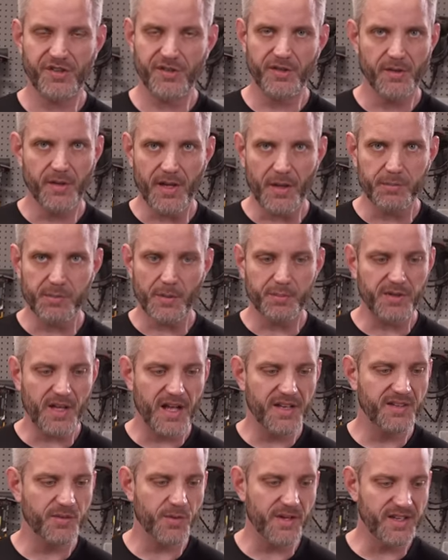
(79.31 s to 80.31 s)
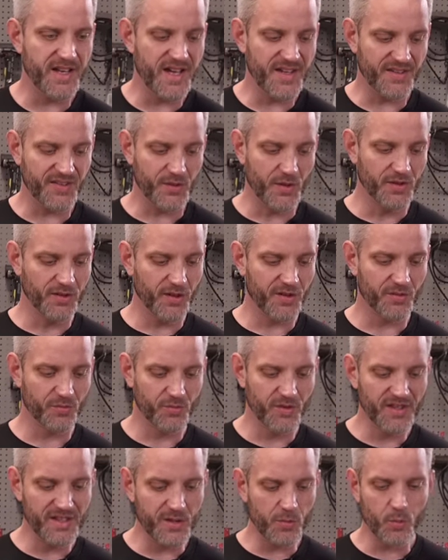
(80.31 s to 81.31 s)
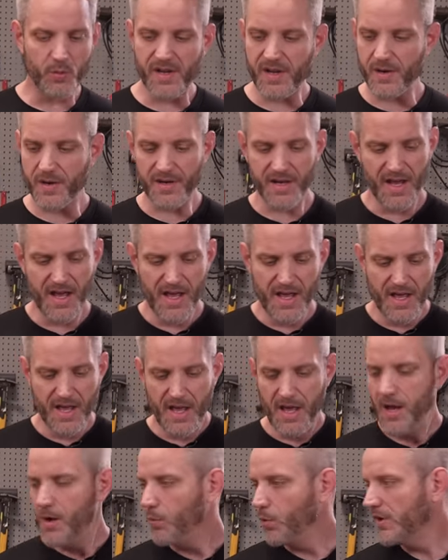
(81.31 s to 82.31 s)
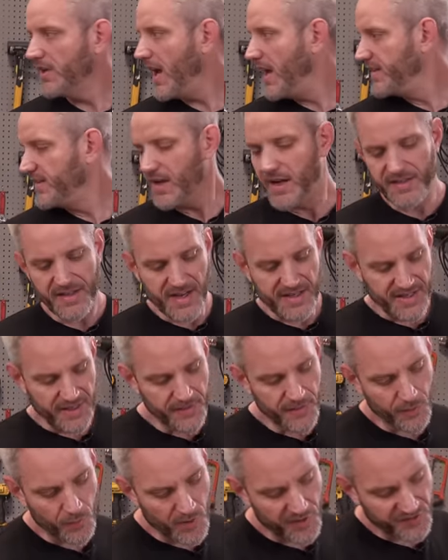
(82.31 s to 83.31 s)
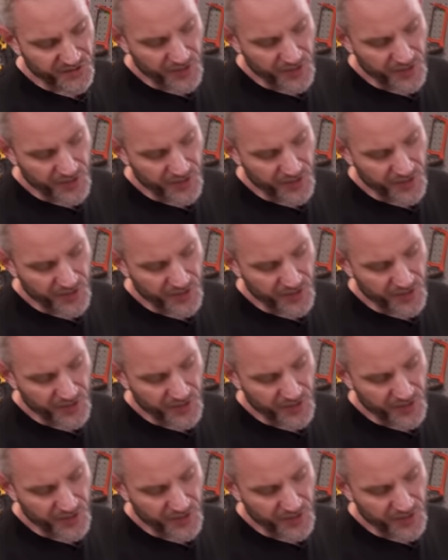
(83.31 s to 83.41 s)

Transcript: to, uh, applied to it yet, so it looks really weird. We're not done yet either. We're